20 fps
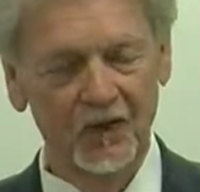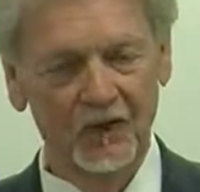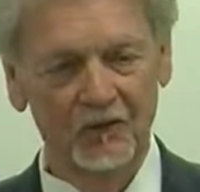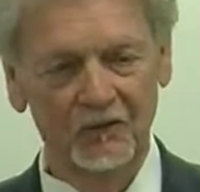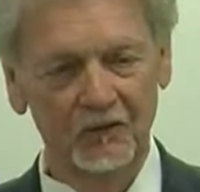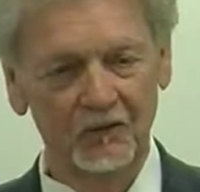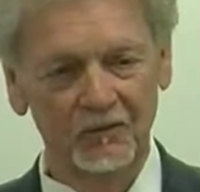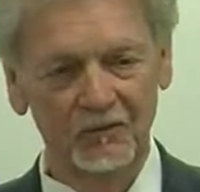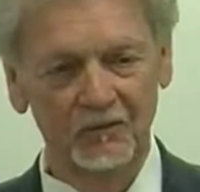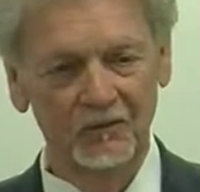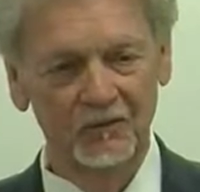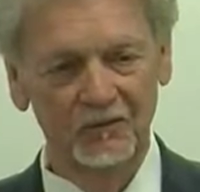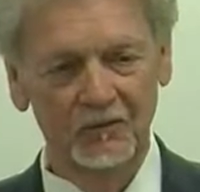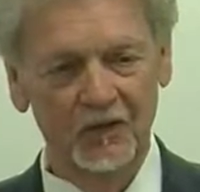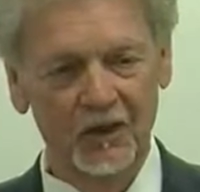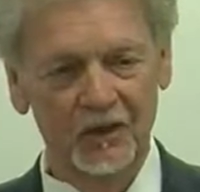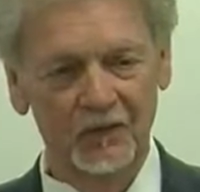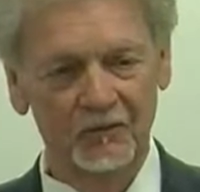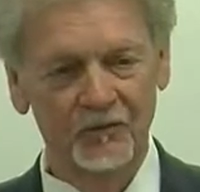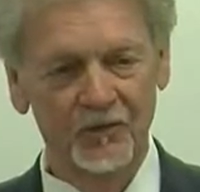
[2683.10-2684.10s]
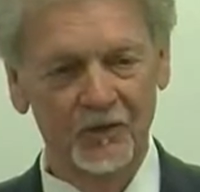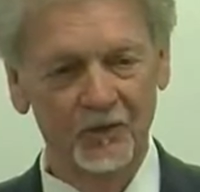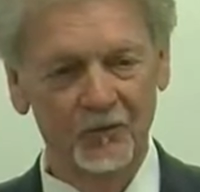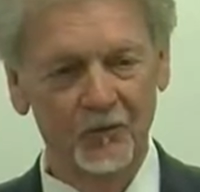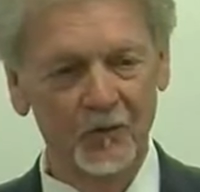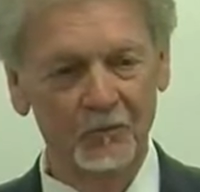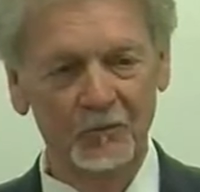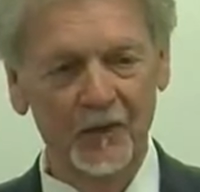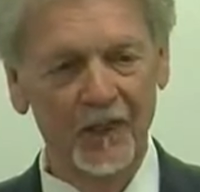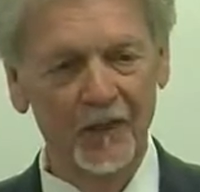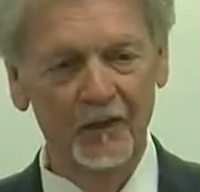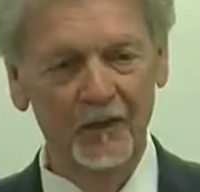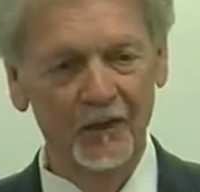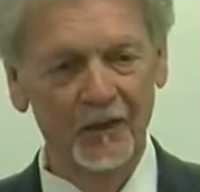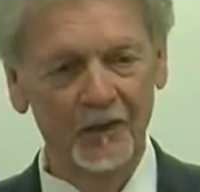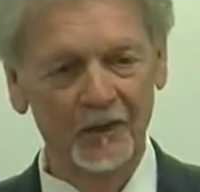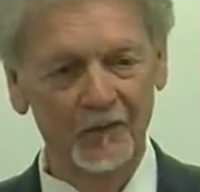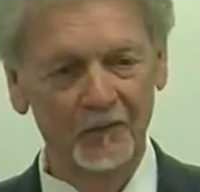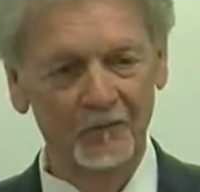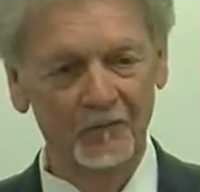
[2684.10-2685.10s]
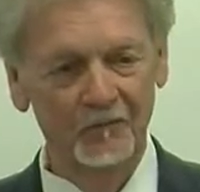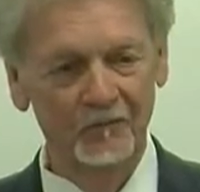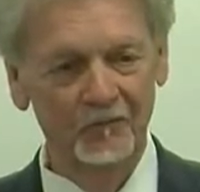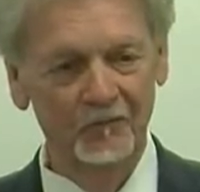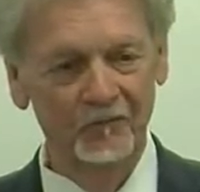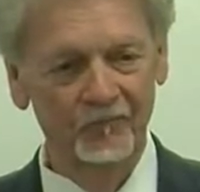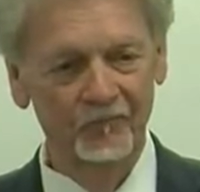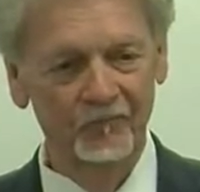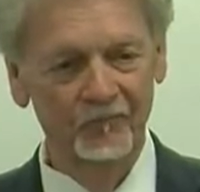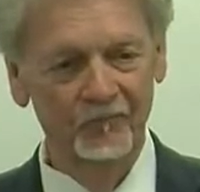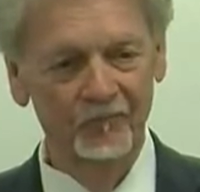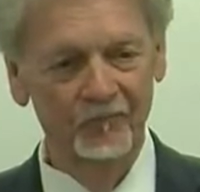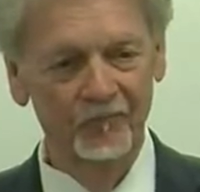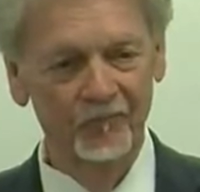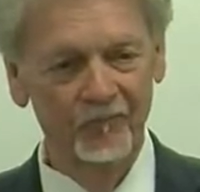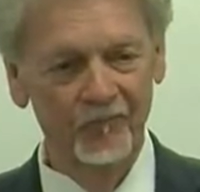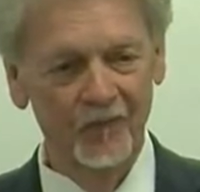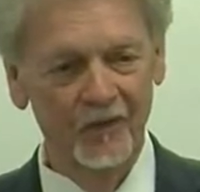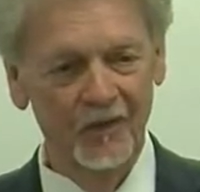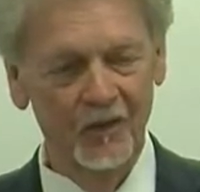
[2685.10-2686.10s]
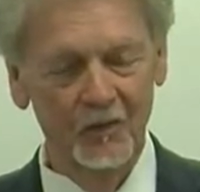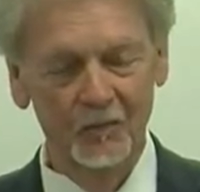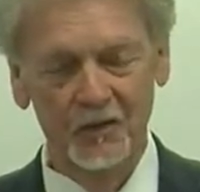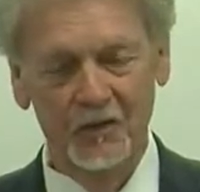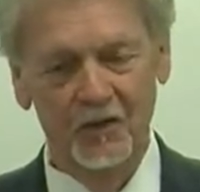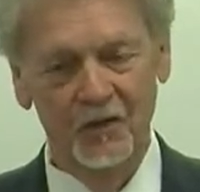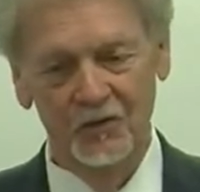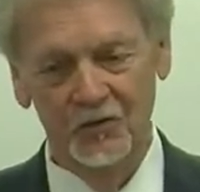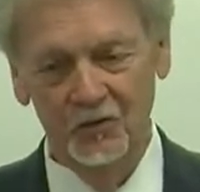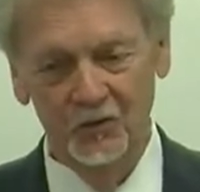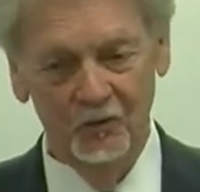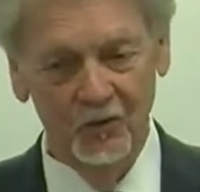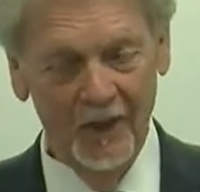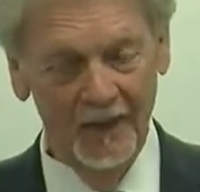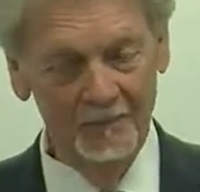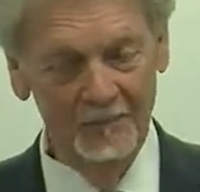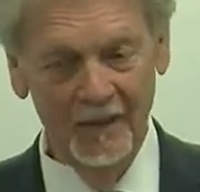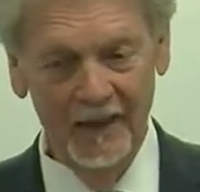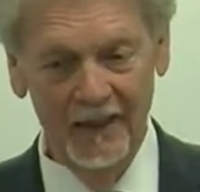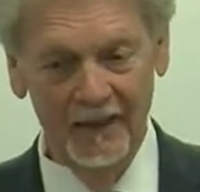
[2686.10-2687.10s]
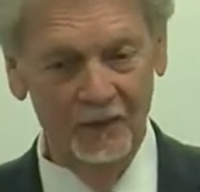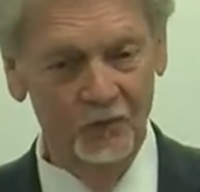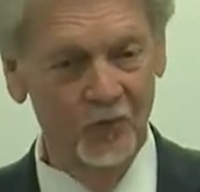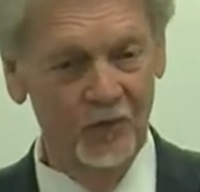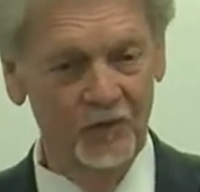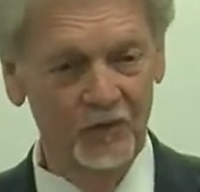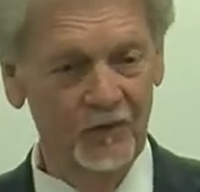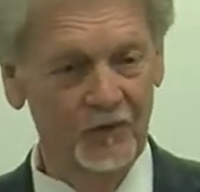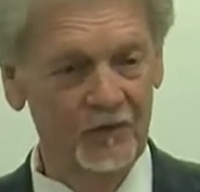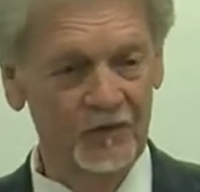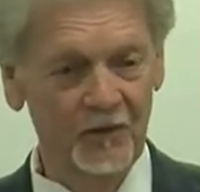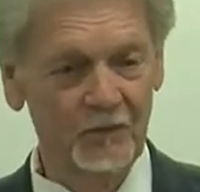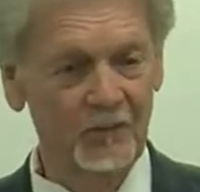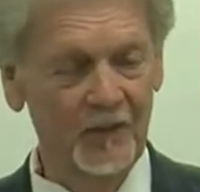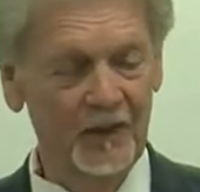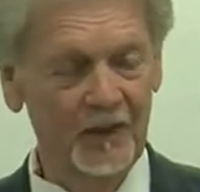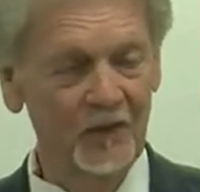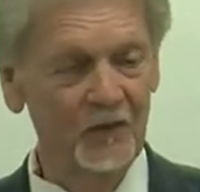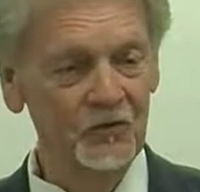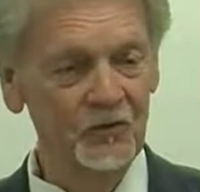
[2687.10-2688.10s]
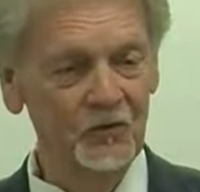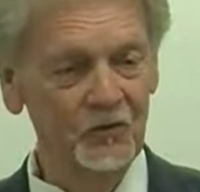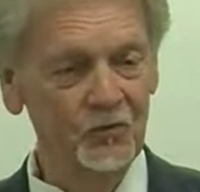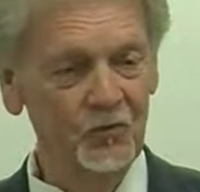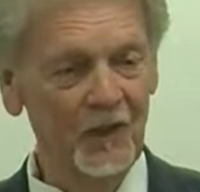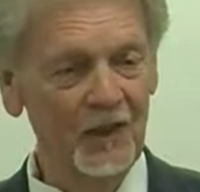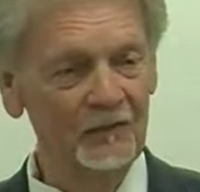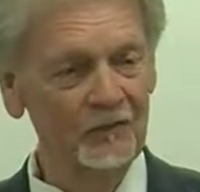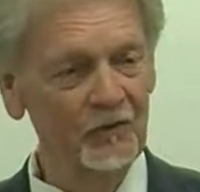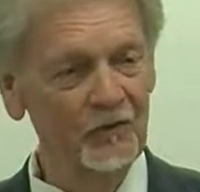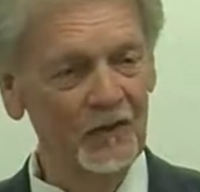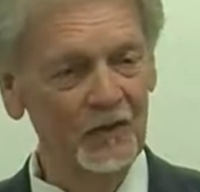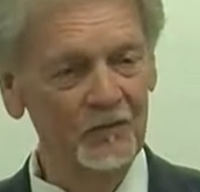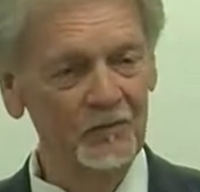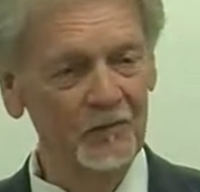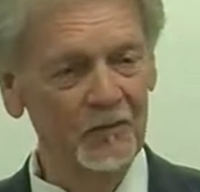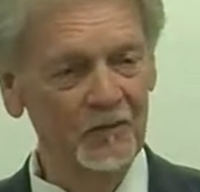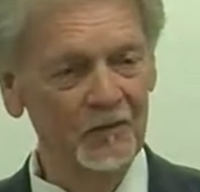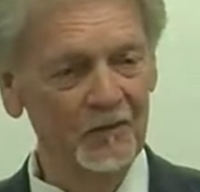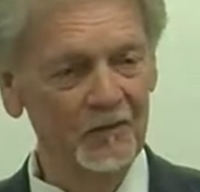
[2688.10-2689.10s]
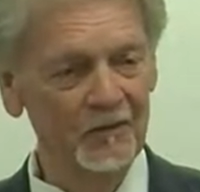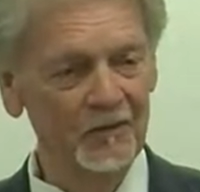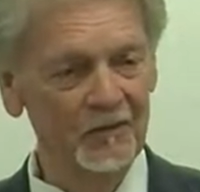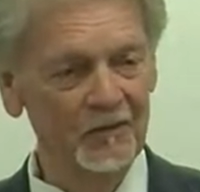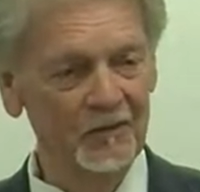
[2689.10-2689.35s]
No, not if they remarry. No, because you're right back with somebody else's wife or husband.